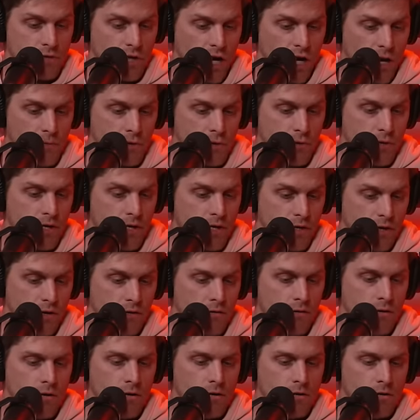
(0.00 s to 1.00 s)
Tell James me.
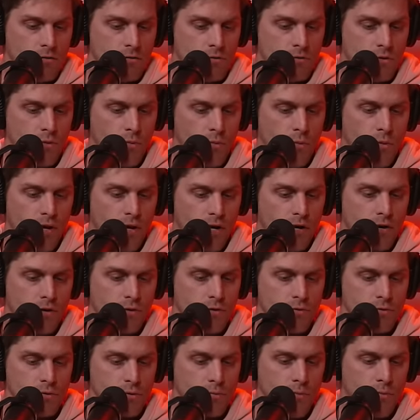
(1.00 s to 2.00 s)
Greenlow. Do pit
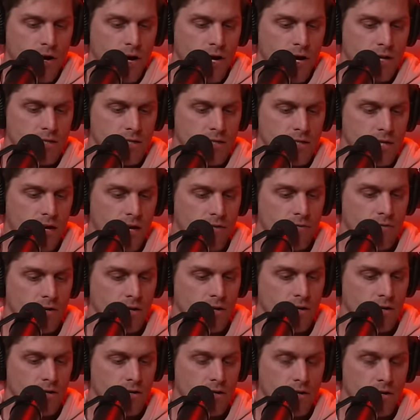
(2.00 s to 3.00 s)
crews practice having
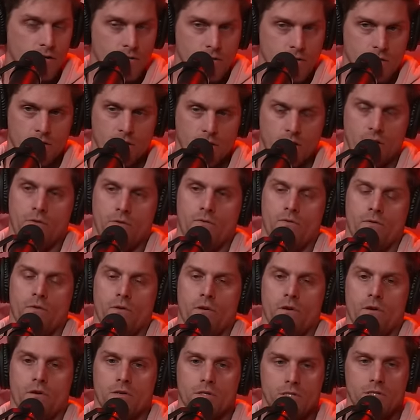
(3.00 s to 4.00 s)
to cut lug nuts off?
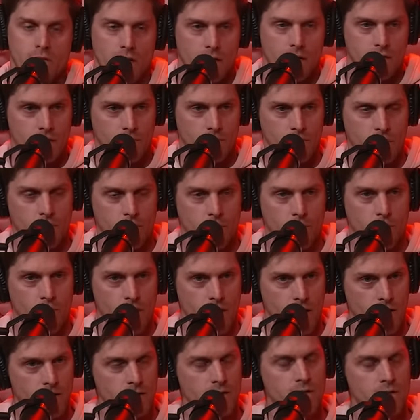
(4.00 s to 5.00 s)
It's not something you
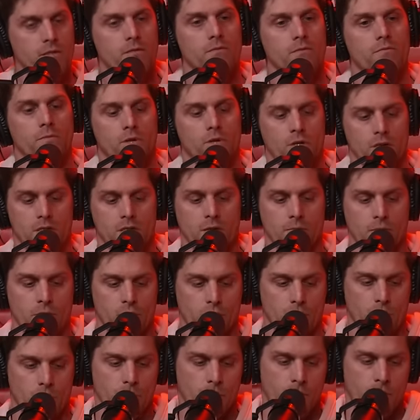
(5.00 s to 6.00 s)
practice, but it's
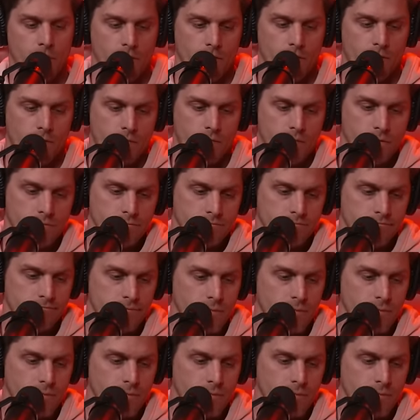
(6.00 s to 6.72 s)
something you prepare for.